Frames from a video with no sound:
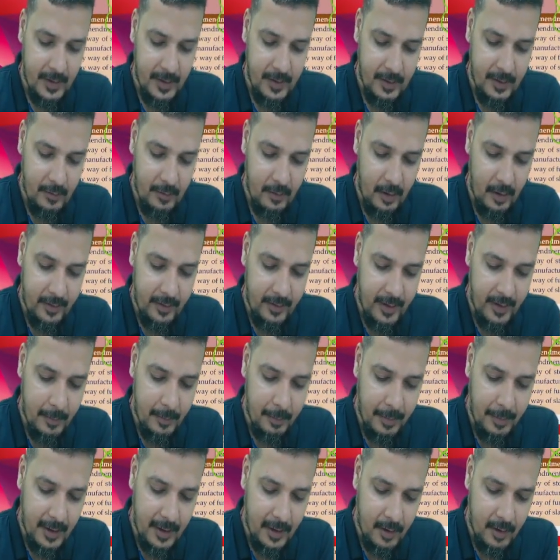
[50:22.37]
What is the
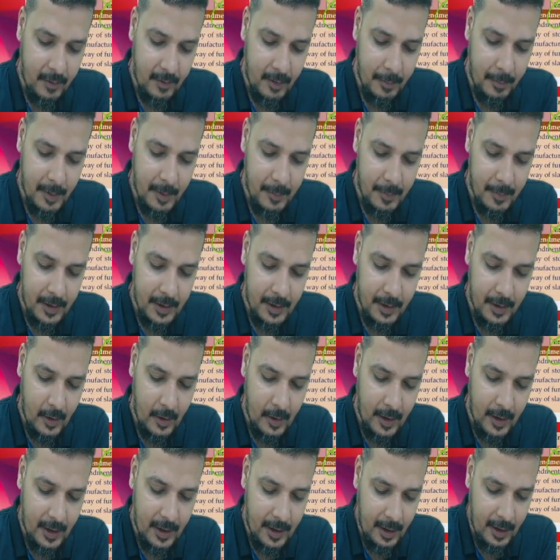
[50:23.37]
impact of amendment in
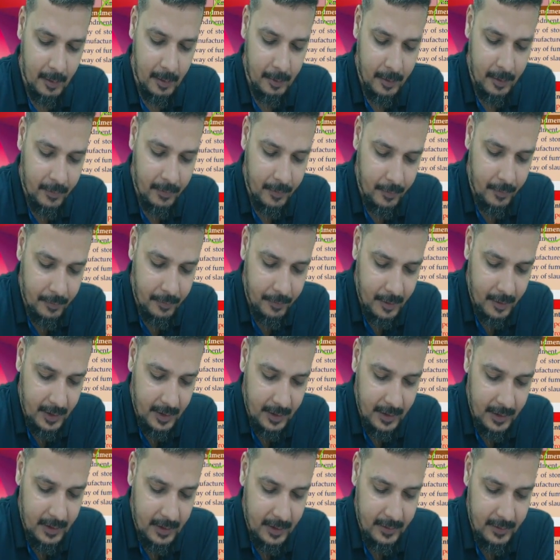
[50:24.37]
your entry number
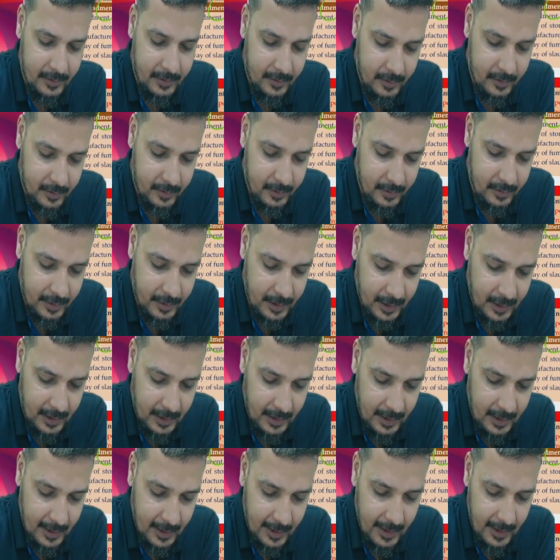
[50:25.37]

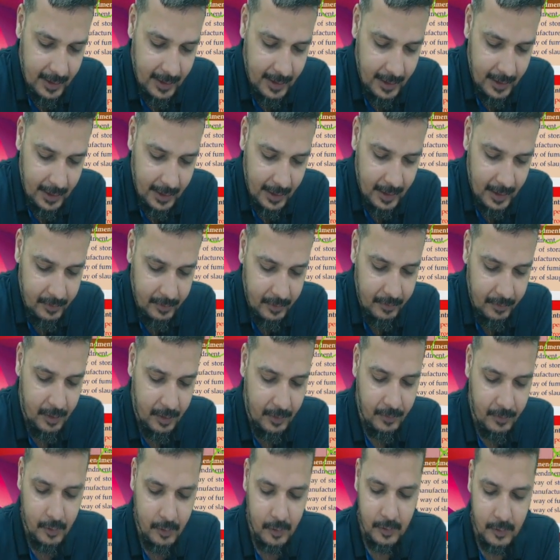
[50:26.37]
53A and
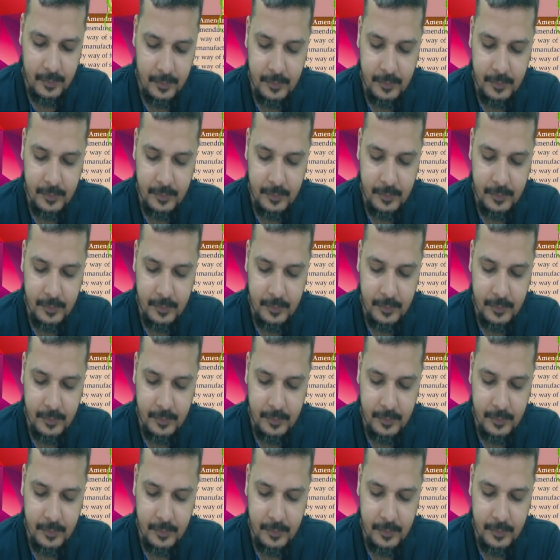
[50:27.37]
54?